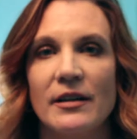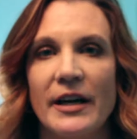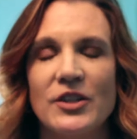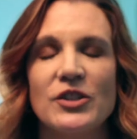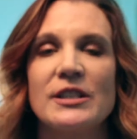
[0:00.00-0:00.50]

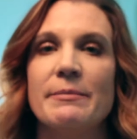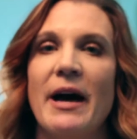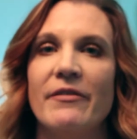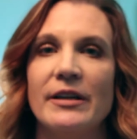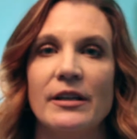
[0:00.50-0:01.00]
I just am
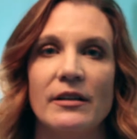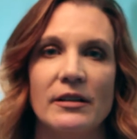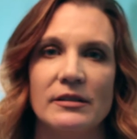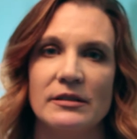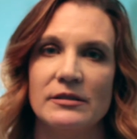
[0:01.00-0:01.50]
having
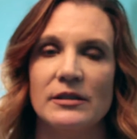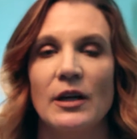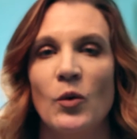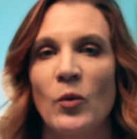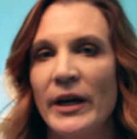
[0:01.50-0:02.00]

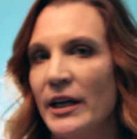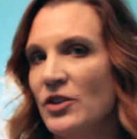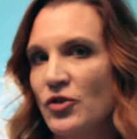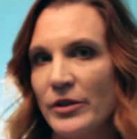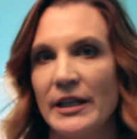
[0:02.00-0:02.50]

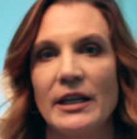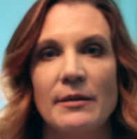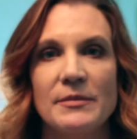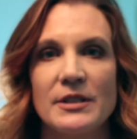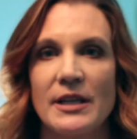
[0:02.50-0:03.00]
wicked
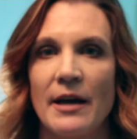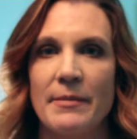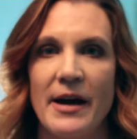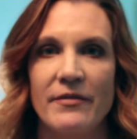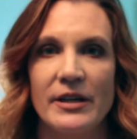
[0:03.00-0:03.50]
dreams.
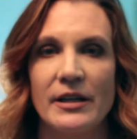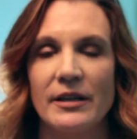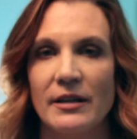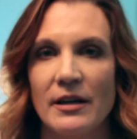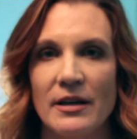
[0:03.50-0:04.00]
I'm
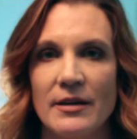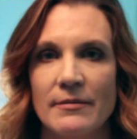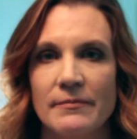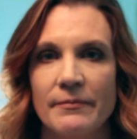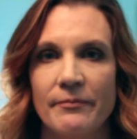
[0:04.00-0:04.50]
having
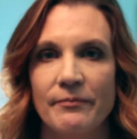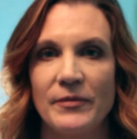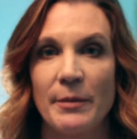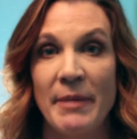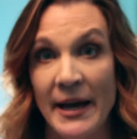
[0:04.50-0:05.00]

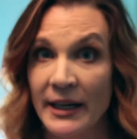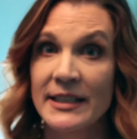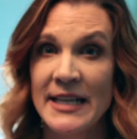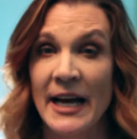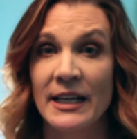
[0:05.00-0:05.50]
panic
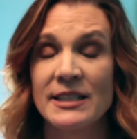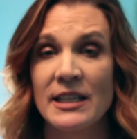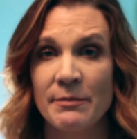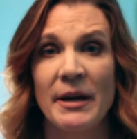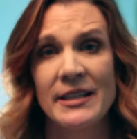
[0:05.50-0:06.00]
attacks
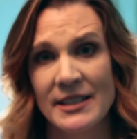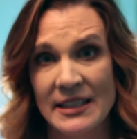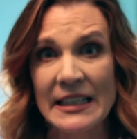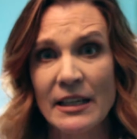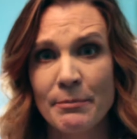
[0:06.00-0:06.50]
in my
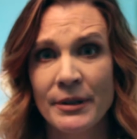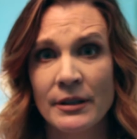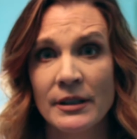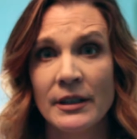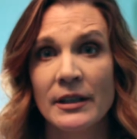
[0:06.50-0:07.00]
sleep
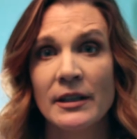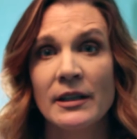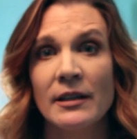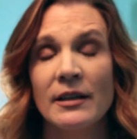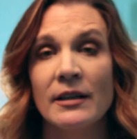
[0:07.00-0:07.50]

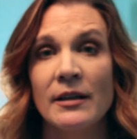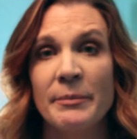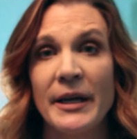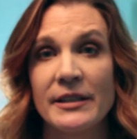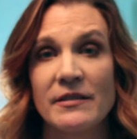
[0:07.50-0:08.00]

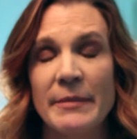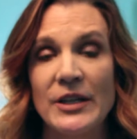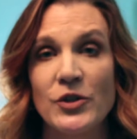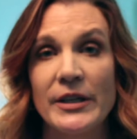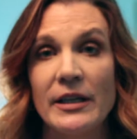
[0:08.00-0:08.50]
because of
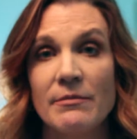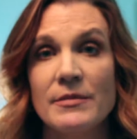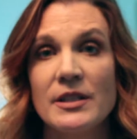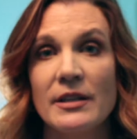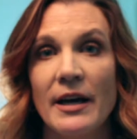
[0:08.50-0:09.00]
my
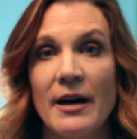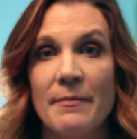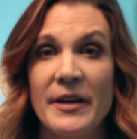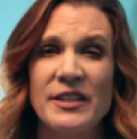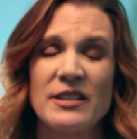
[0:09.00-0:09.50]
dreams.
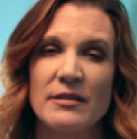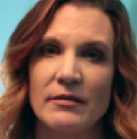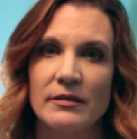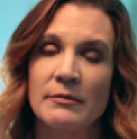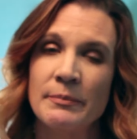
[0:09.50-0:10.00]
That's
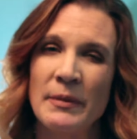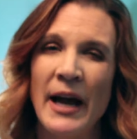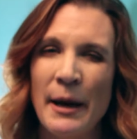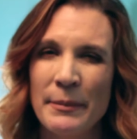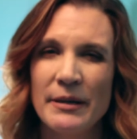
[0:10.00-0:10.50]

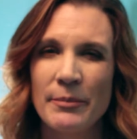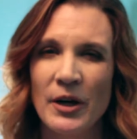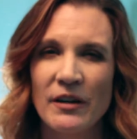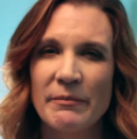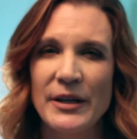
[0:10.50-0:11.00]
can be
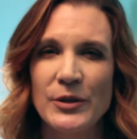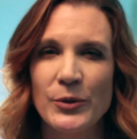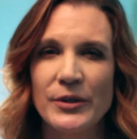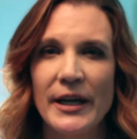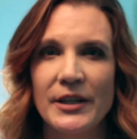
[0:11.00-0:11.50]
part of my
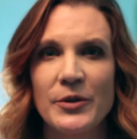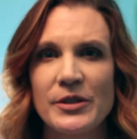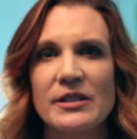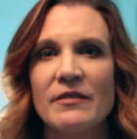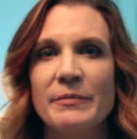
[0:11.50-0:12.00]
dual
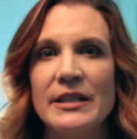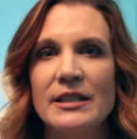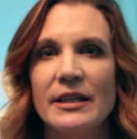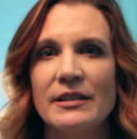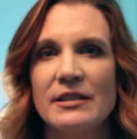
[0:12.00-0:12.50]
diagnosis of
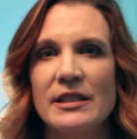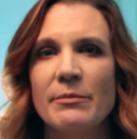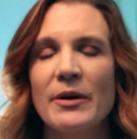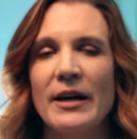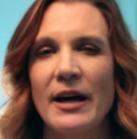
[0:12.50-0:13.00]
PTSD,
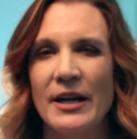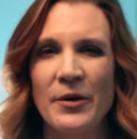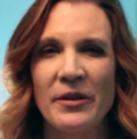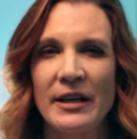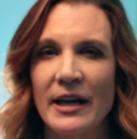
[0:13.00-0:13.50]
but I
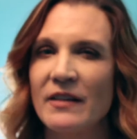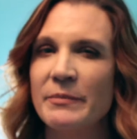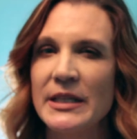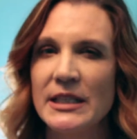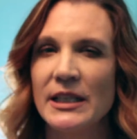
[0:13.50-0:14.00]
don't think I have
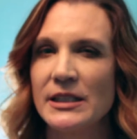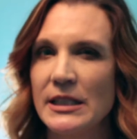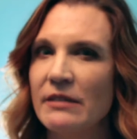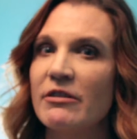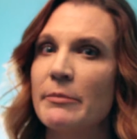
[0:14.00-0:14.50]

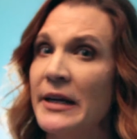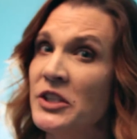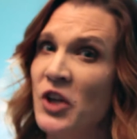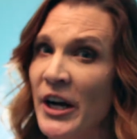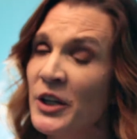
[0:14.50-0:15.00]
PTSD from my
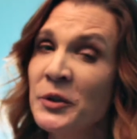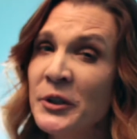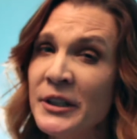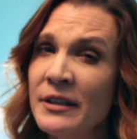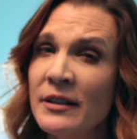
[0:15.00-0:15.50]

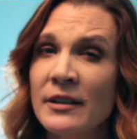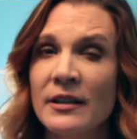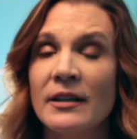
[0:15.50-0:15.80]
childhood.